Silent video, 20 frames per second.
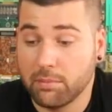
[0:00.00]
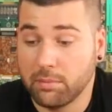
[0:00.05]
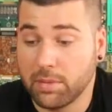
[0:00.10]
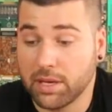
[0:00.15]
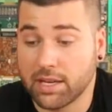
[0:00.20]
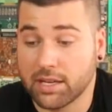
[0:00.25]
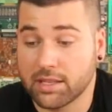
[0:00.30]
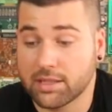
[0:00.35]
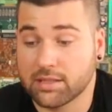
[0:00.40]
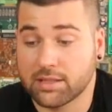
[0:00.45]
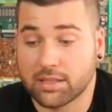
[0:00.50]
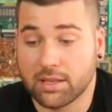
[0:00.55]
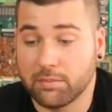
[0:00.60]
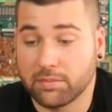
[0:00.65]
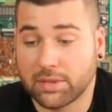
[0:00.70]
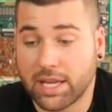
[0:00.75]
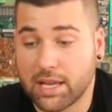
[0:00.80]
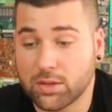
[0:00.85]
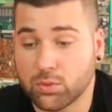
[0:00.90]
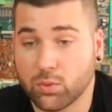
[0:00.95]
because
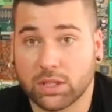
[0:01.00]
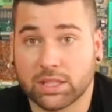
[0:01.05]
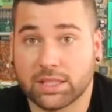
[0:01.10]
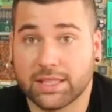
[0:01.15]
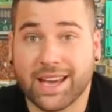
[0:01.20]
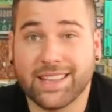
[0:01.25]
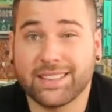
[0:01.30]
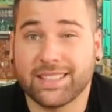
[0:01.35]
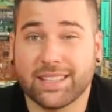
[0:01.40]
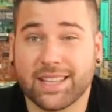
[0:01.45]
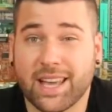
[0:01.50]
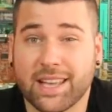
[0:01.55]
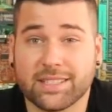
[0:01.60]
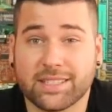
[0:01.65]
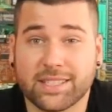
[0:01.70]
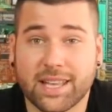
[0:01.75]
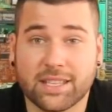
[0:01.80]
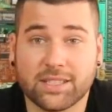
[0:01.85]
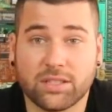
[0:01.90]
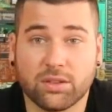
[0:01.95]
sometimes with 99
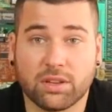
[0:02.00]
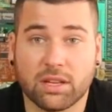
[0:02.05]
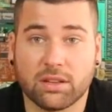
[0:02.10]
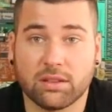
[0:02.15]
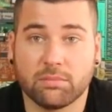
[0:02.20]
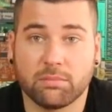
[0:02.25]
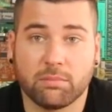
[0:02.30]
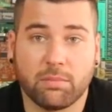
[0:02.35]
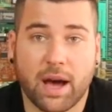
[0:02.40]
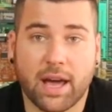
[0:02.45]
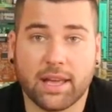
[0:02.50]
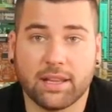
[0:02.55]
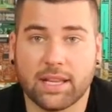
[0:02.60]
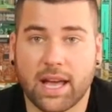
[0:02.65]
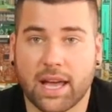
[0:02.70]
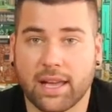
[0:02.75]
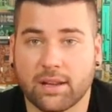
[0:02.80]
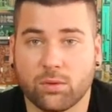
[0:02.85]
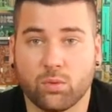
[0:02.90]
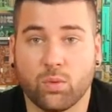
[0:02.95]
cents you can buy
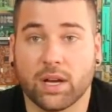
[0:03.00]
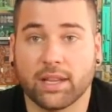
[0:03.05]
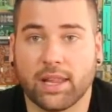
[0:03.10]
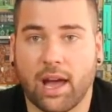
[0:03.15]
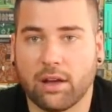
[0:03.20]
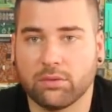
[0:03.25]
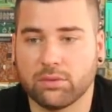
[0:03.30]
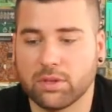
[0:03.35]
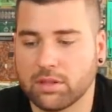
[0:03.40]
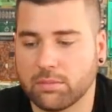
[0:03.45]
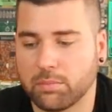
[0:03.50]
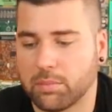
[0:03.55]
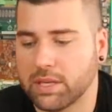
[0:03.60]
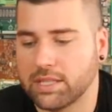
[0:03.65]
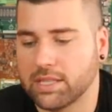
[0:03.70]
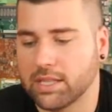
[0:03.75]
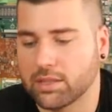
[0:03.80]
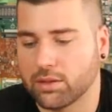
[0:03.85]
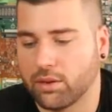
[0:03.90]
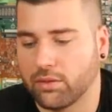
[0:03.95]
like 100
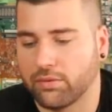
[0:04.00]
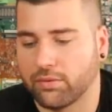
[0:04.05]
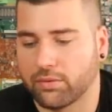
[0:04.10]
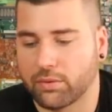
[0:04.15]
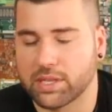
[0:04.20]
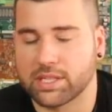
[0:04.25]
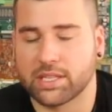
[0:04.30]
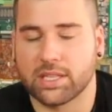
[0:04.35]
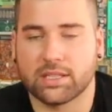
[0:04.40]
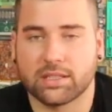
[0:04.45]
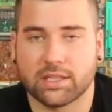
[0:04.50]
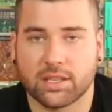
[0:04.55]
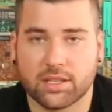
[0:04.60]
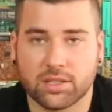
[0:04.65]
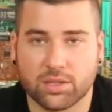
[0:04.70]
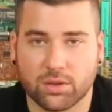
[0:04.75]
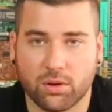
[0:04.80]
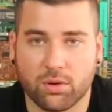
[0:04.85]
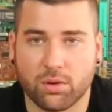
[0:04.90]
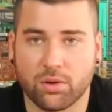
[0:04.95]
pieces of
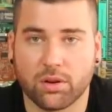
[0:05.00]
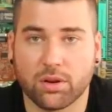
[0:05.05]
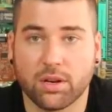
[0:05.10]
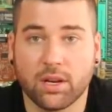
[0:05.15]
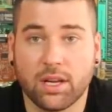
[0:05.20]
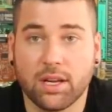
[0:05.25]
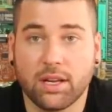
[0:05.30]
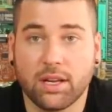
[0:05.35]
resistors or